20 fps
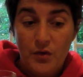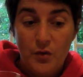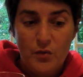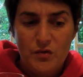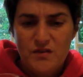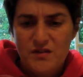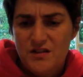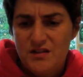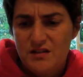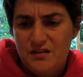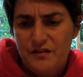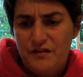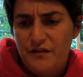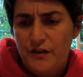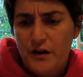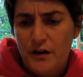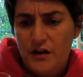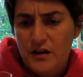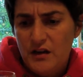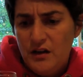Whereas these are
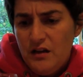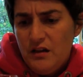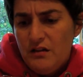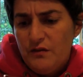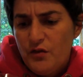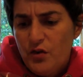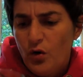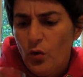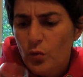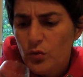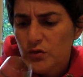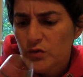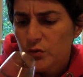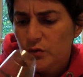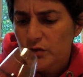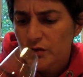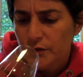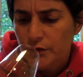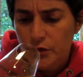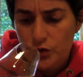funky, they've got all
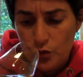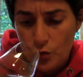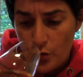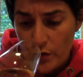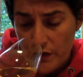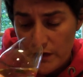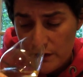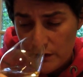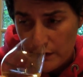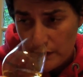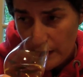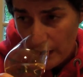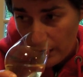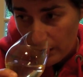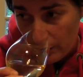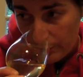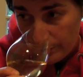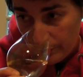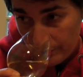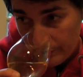sorts of stories to
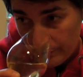tell.